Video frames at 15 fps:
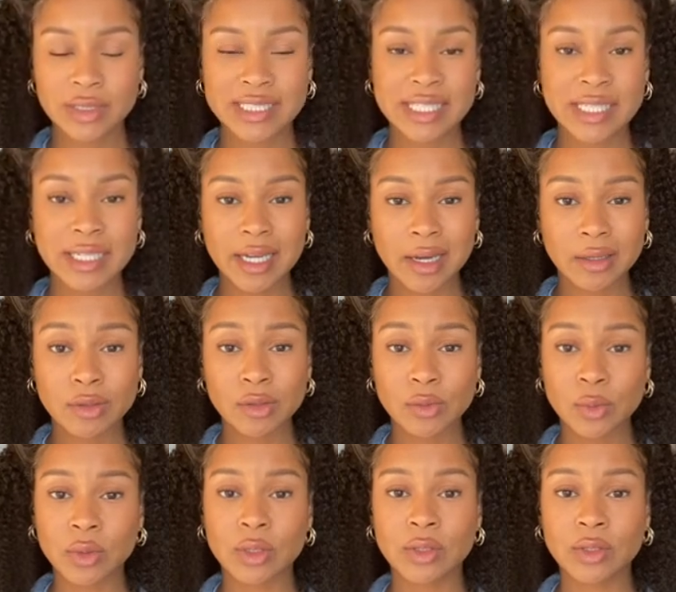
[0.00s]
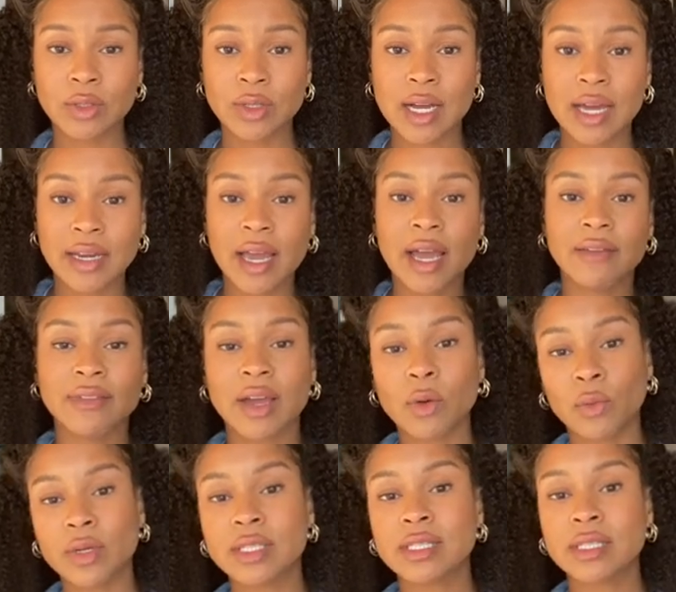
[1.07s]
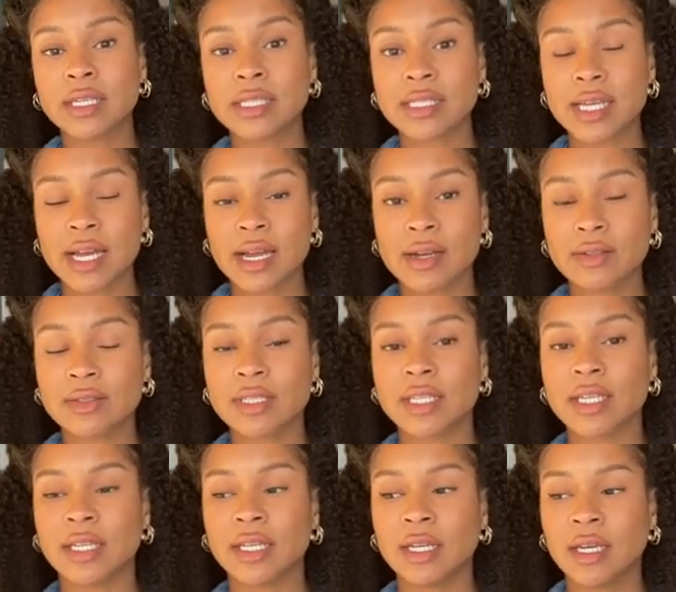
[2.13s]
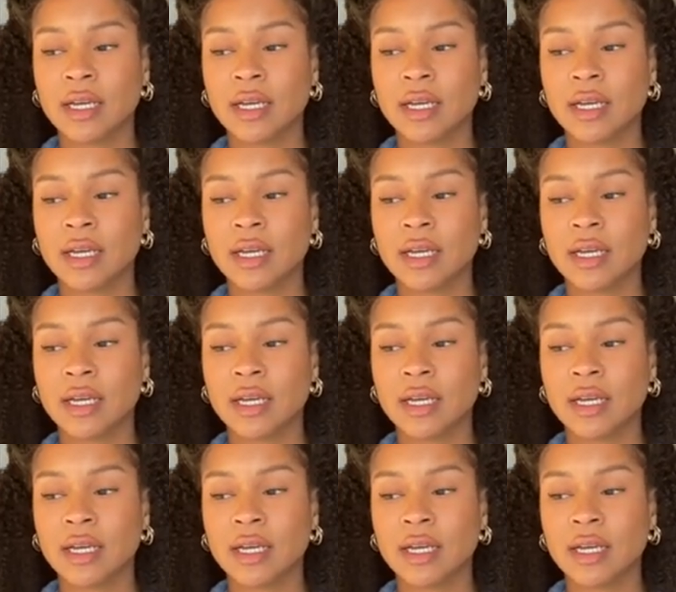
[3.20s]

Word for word: tea kettle will kind of have that whistling sound and